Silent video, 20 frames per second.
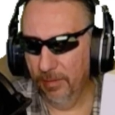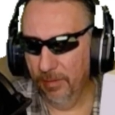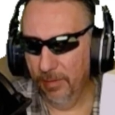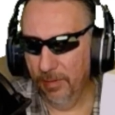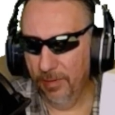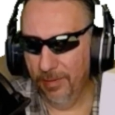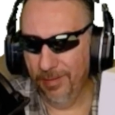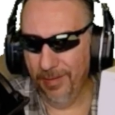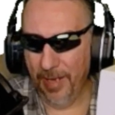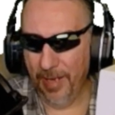
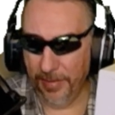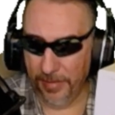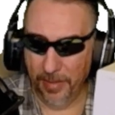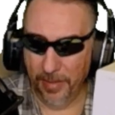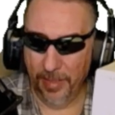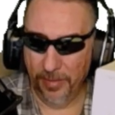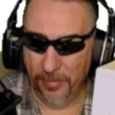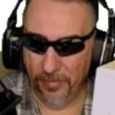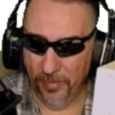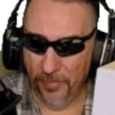connecting
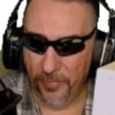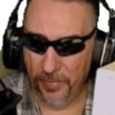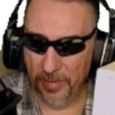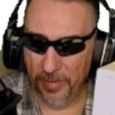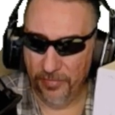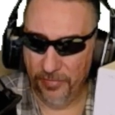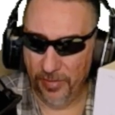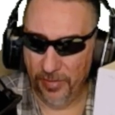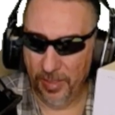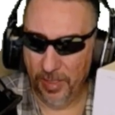it to a
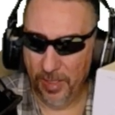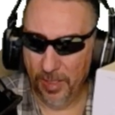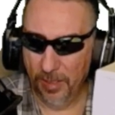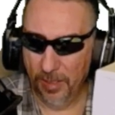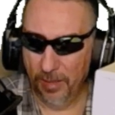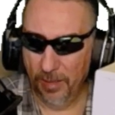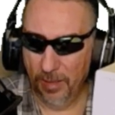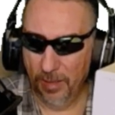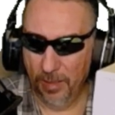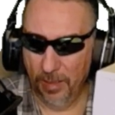PC
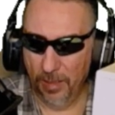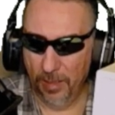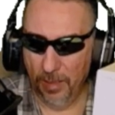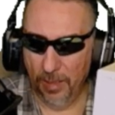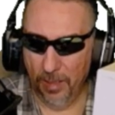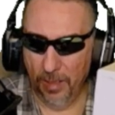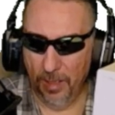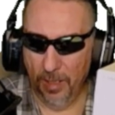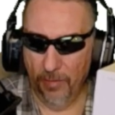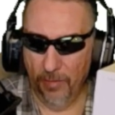
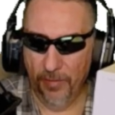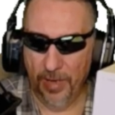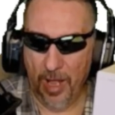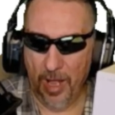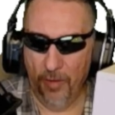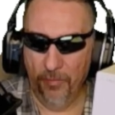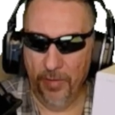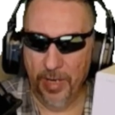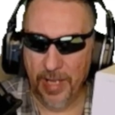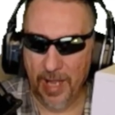when I
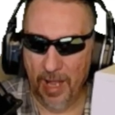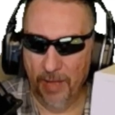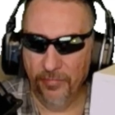already have